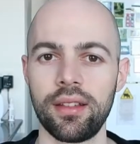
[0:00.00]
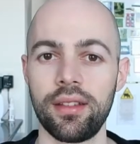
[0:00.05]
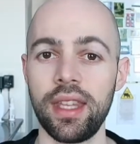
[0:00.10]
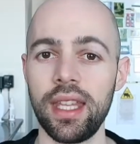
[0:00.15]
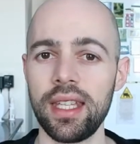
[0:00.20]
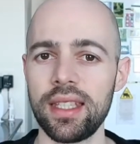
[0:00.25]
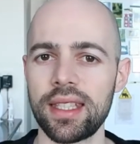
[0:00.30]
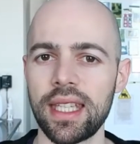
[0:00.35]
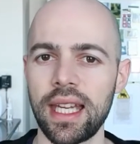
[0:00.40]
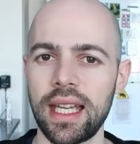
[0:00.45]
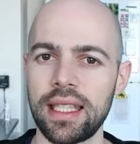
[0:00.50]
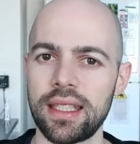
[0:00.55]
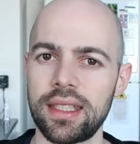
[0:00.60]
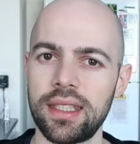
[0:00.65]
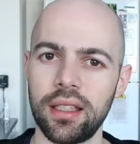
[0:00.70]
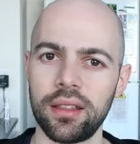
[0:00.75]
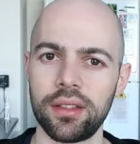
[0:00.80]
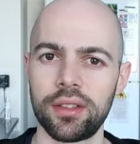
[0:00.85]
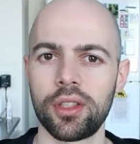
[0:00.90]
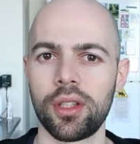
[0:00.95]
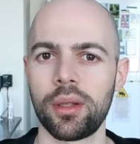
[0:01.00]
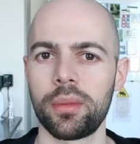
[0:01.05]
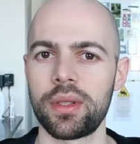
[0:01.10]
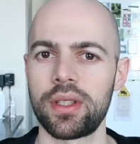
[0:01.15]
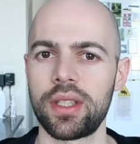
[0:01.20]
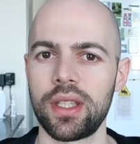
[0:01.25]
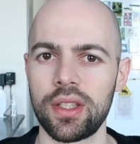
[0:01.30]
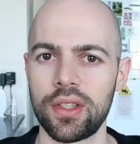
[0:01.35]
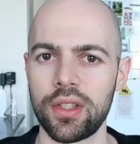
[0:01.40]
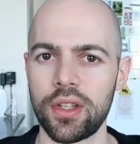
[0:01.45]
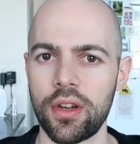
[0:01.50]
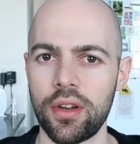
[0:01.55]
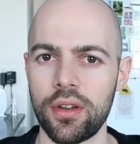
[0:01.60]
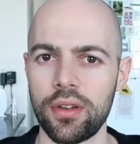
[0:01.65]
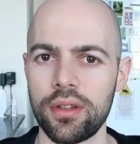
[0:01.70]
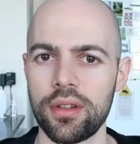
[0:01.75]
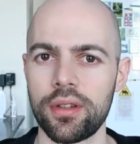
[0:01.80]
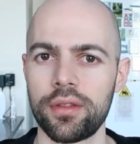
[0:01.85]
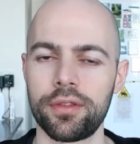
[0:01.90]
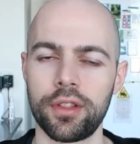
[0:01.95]
These days, Dylan Thomas is
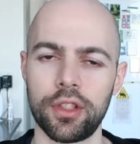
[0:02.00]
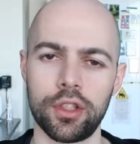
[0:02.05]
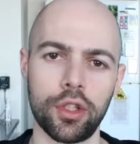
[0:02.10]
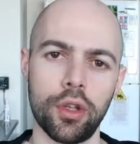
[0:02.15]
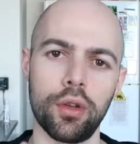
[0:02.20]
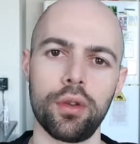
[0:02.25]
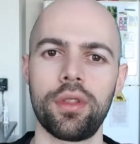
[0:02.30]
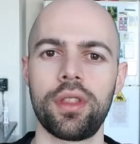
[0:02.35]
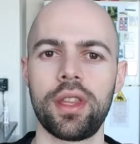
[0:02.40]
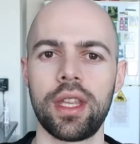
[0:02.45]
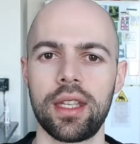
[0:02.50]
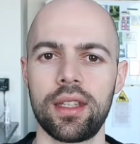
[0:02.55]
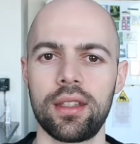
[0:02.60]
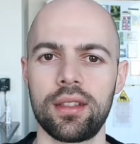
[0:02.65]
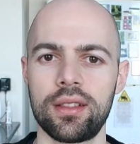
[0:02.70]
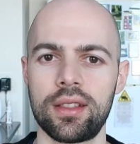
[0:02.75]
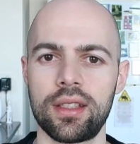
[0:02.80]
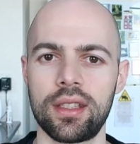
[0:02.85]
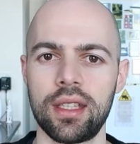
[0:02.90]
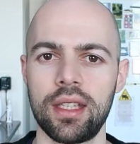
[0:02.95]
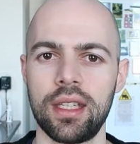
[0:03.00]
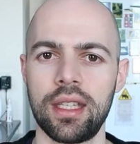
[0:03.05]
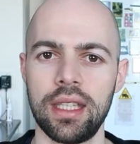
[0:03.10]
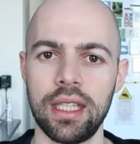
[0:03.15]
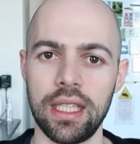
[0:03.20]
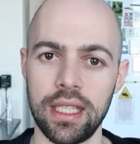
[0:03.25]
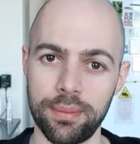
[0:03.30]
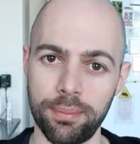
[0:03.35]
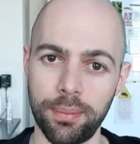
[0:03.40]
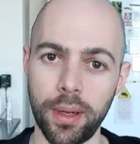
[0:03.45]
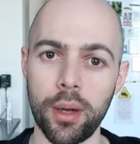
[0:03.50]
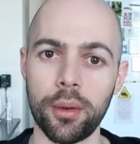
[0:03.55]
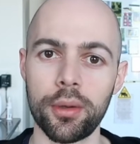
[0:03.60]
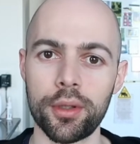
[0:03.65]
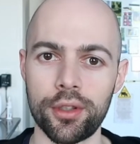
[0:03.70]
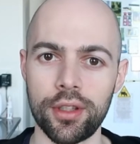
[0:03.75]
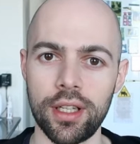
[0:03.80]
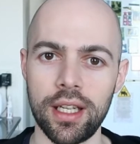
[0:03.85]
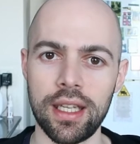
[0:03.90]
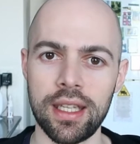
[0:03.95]
known for two things his
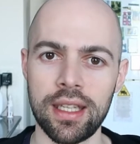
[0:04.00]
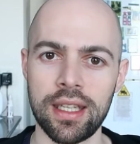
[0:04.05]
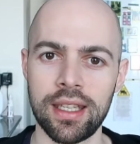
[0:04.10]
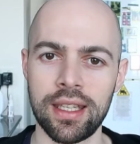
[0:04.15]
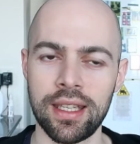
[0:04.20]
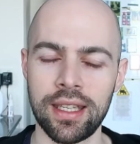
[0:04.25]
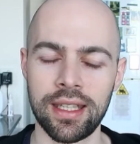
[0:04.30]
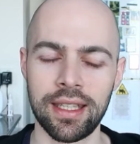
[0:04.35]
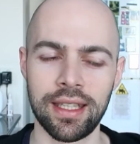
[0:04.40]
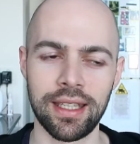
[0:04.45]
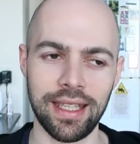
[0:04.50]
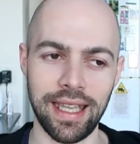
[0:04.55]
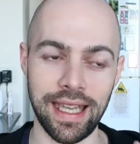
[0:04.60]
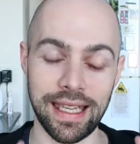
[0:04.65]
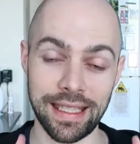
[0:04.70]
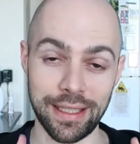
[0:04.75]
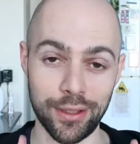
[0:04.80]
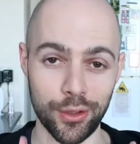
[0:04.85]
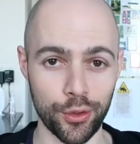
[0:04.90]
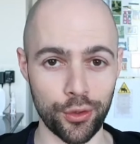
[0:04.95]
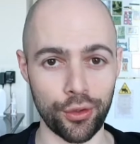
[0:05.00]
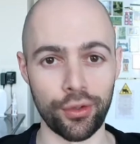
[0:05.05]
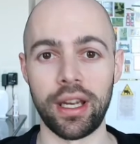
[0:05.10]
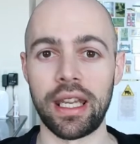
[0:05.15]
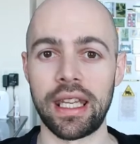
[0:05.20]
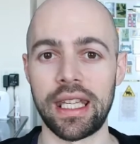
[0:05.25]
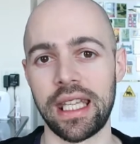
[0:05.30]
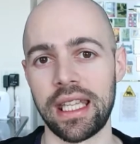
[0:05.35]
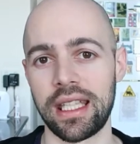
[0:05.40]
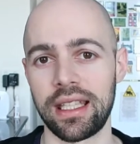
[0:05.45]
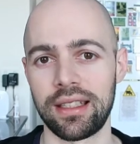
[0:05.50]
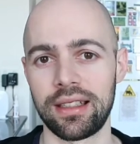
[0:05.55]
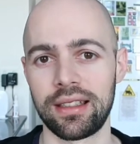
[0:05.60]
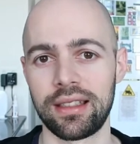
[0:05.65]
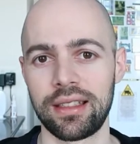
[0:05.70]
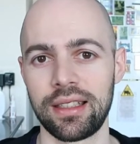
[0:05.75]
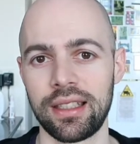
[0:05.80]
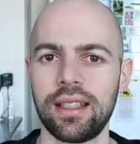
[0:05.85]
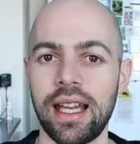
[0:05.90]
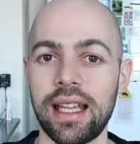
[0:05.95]
poetry and his drinking.
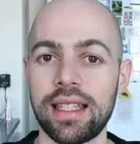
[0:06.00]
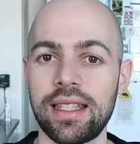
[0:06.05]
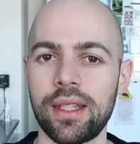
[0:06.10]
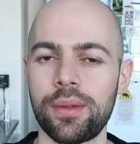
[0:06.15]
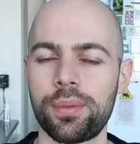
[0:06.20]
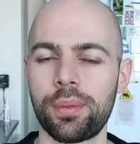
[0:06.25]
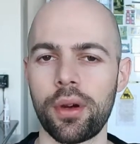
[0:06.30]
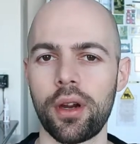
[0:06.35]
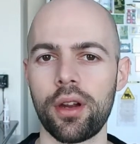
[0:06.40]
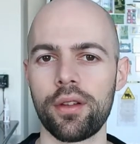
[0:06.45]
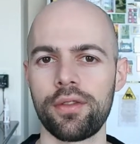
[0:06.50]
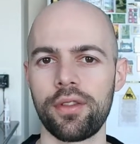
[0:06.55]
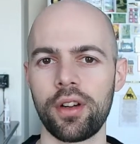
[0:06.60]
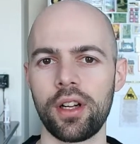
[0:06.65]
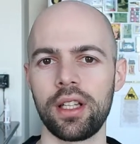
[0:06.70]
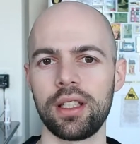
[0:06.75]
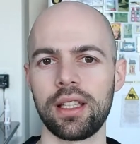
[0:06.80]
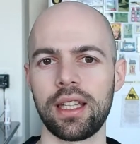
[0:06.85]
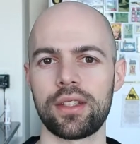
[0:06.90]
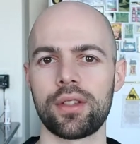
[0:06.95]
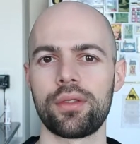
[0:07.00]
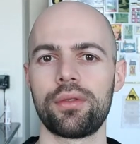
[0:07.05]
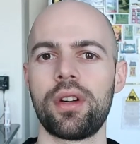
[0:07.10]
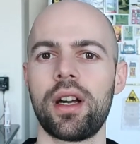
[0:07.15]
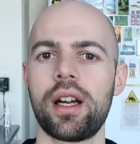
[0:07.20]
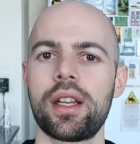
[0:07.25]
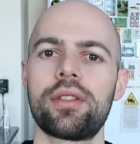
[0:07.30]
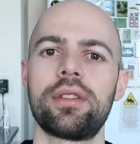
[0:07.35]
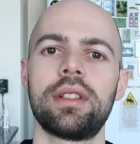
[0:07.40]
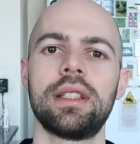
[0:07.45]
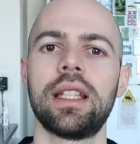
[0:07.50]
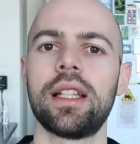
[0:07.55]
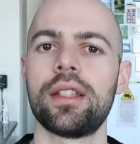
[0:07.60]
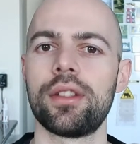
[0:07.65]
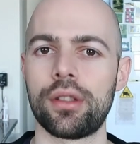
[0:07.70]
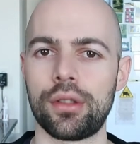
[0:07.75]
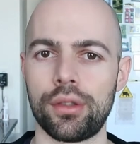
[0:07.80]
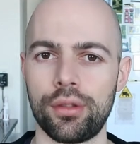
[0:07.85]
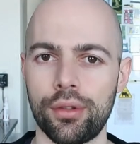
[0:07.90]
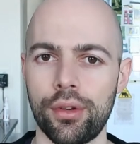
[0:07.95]
As his profile as a writer in
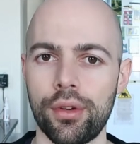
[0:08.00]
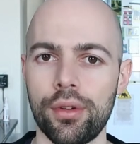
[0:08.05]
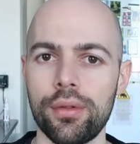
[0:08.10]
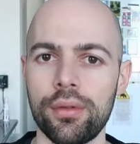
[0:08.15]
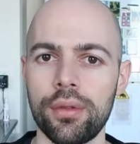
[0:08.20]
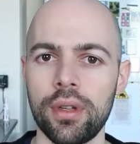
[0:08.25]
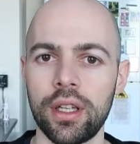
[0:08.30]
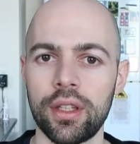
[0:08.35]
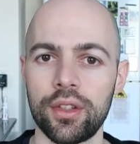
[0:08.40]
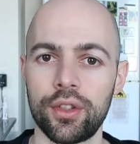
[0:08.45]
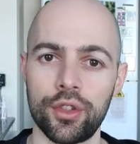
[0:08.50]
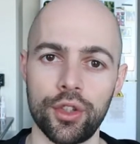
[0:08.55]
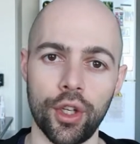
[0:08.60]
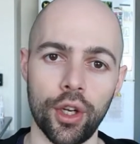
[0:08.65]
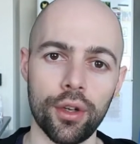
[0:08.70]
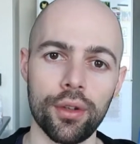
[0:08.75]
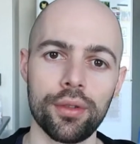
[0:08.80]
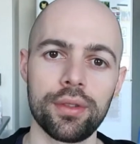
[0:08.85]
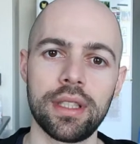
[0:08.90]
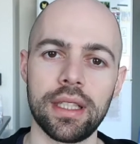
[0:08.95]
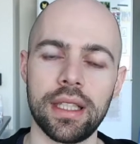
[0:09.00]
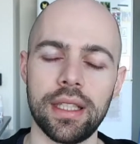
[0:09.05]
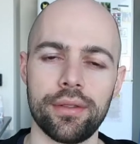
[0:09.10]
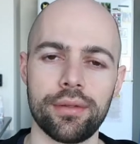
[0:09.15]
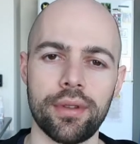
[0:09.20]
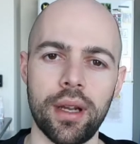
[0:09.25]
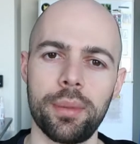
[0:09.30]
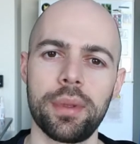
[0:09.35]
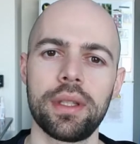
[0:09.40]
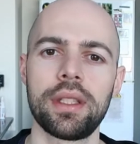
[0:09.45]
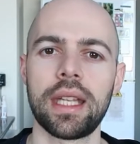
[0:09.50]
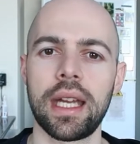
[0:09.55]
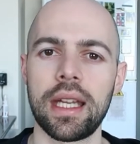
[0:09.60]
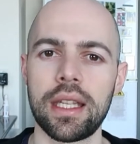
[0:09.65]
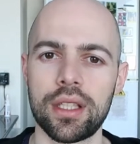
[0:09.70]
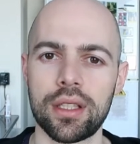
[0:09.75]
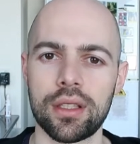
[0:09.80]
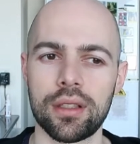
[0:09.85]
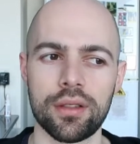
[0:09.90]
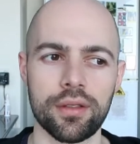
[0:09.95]
London grew, so did his
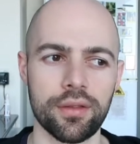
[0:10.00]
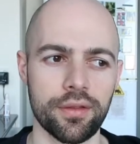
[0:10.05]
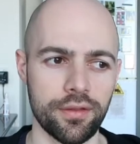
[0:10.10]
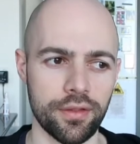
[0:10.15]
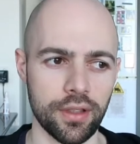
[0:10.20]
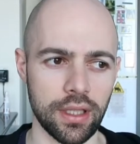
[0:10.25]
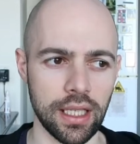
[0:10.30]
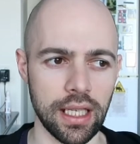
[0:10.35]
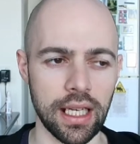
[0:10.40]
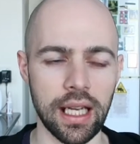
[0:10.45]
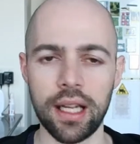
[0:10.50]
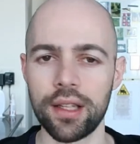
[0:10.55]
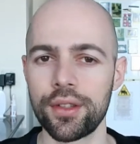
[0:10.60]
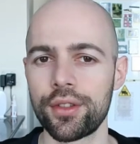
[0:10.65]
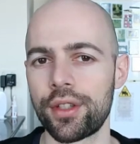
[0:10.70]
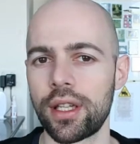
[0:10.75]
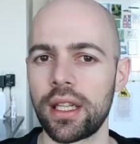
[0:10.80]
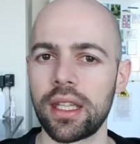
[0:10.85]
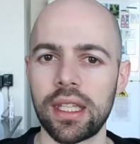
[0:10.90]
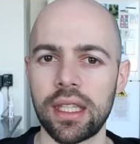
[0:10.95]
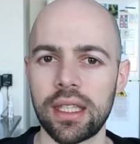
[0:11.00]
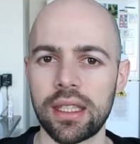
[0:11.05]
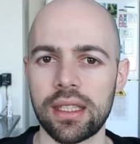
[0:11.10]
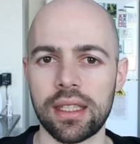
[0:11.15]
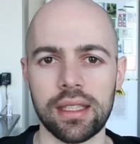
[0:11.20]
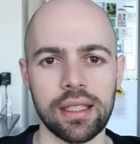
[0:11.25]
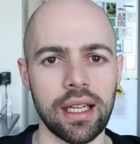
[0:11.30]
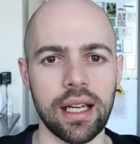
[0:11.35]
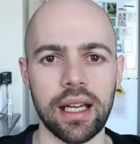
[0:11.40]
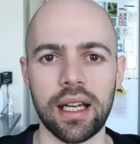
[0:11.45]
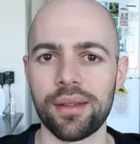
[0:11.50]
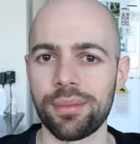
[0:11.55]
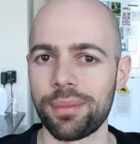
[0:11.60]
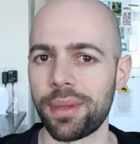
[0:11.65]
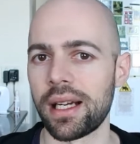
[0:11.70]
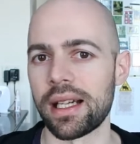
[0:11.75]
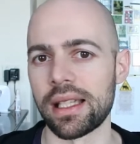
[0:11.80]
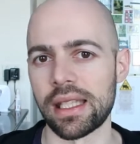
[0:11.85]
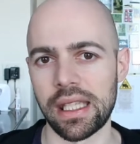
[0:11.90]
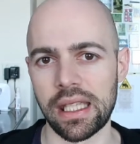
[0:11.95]
reputation for hard drinking and hard
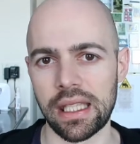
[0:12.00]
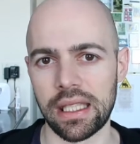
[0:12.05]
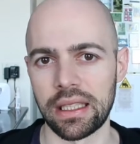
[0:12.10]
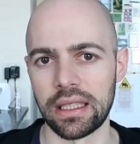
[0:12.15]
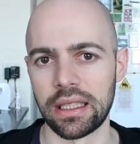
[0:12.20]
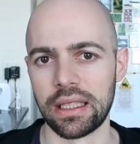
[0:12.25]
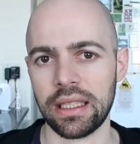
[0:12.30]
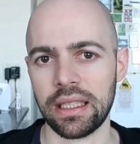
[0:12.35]
partying.